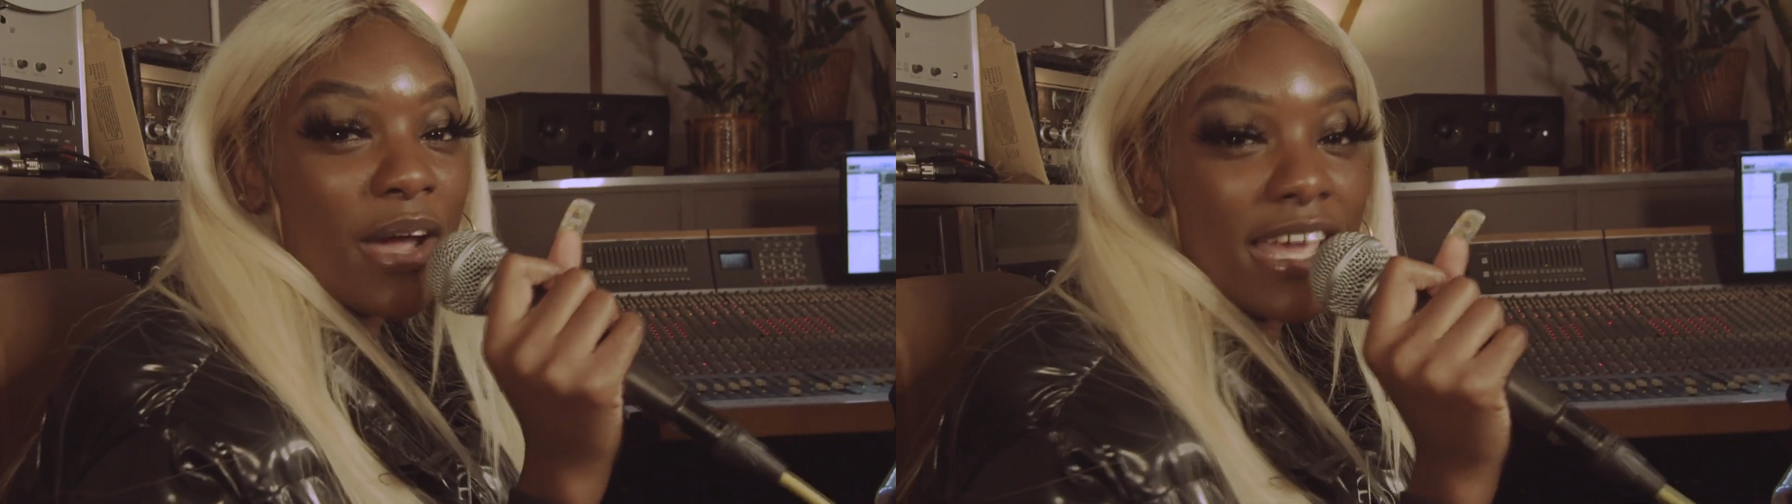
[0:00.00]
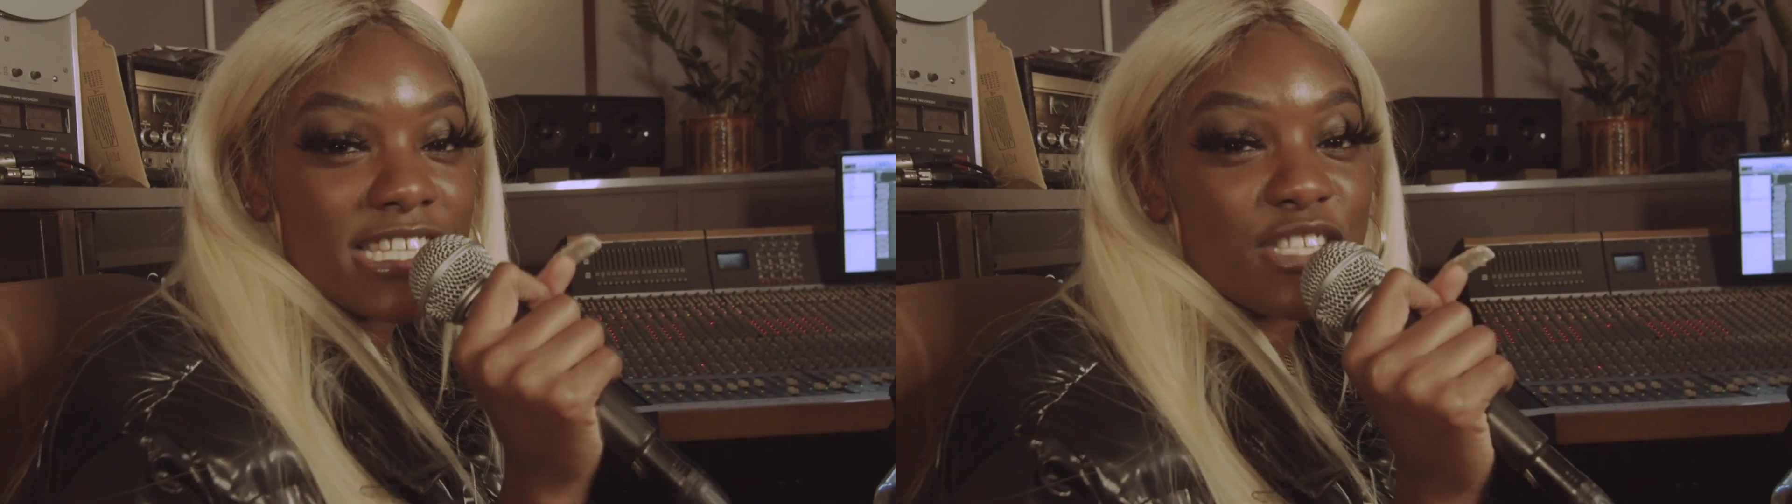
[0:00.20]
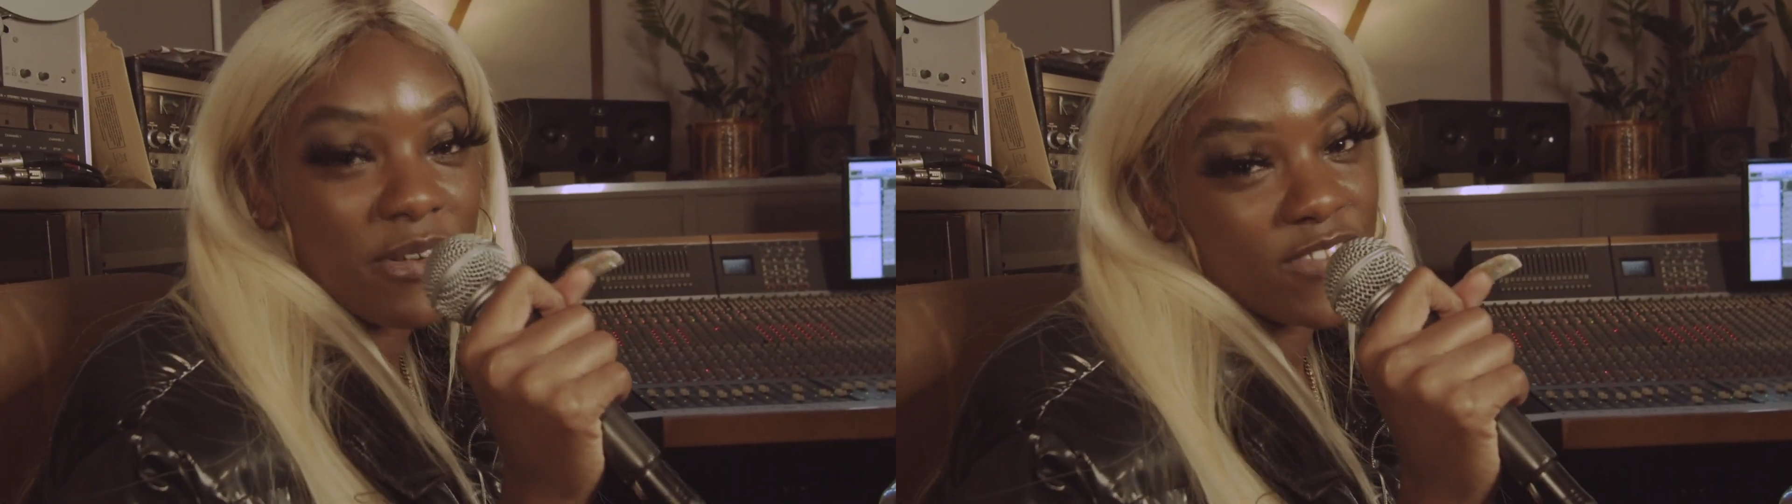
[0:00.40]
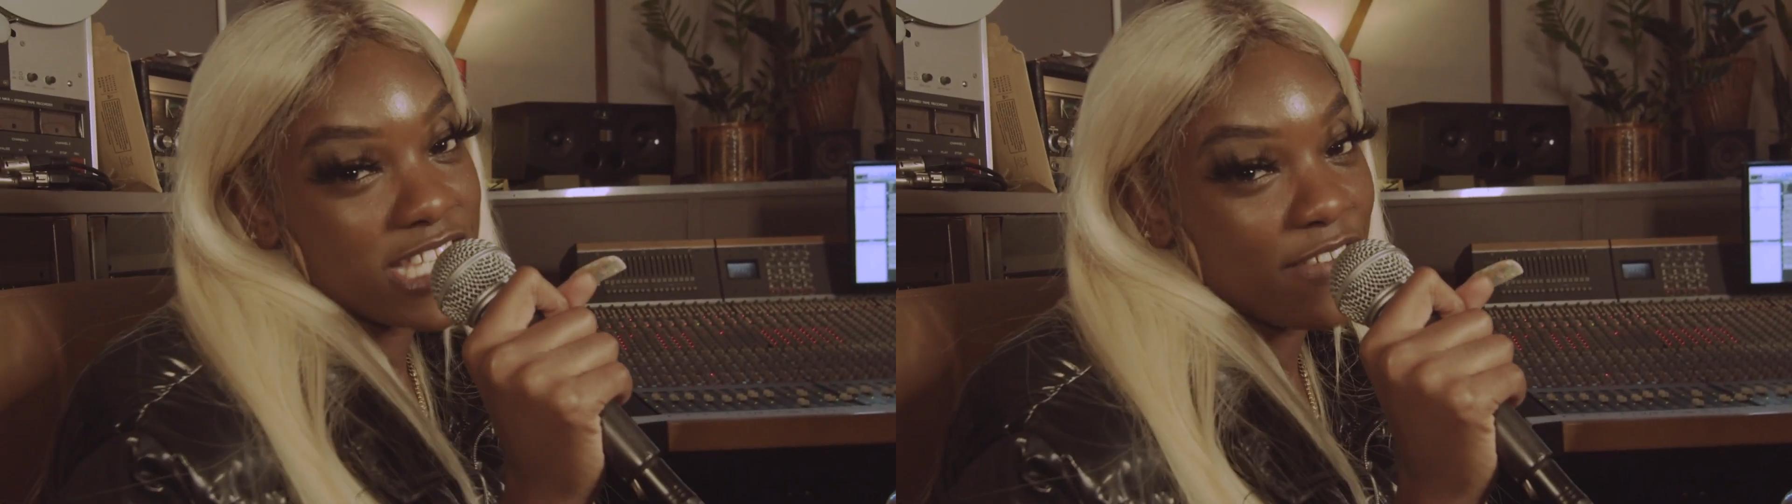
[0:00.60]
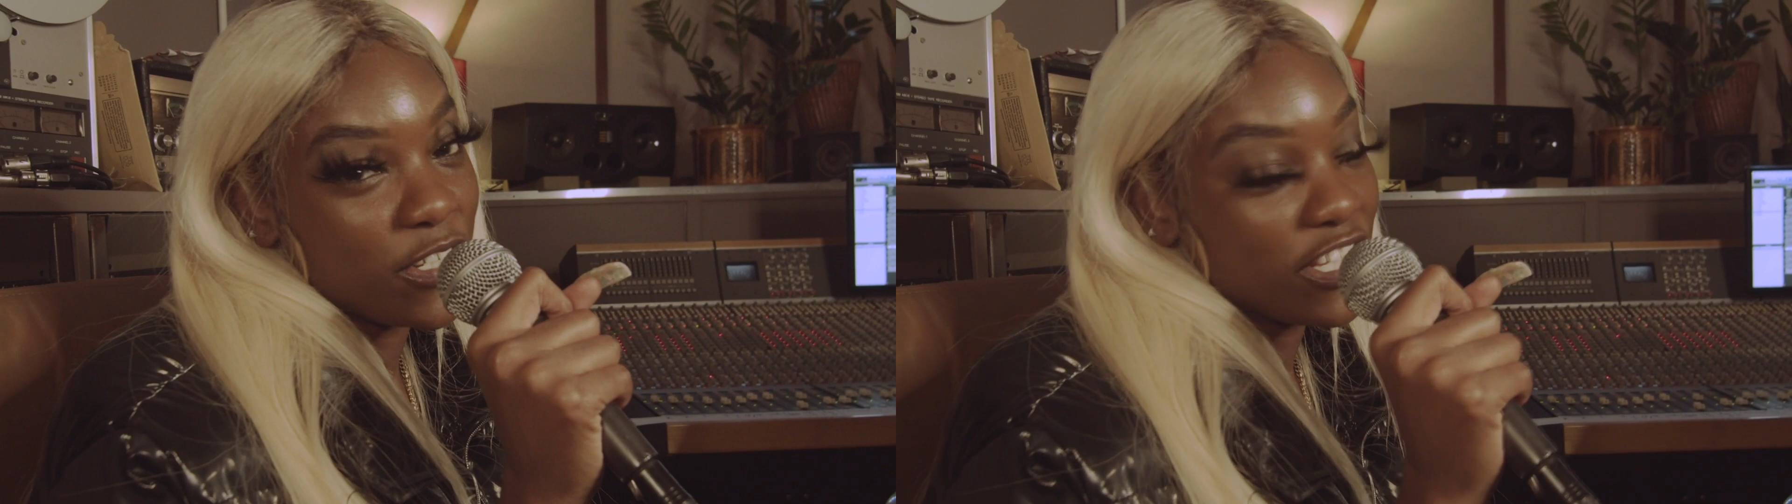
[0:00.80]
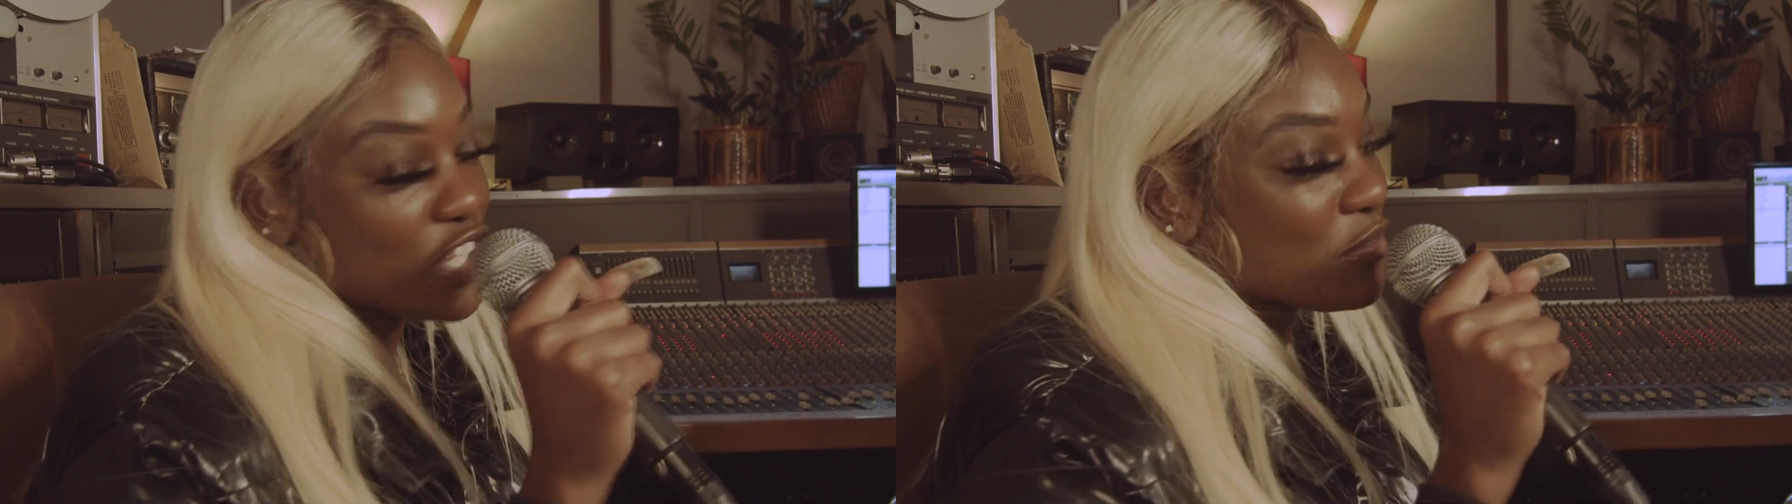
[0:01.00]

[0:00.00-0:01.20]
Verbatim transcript: Where is the River Severn?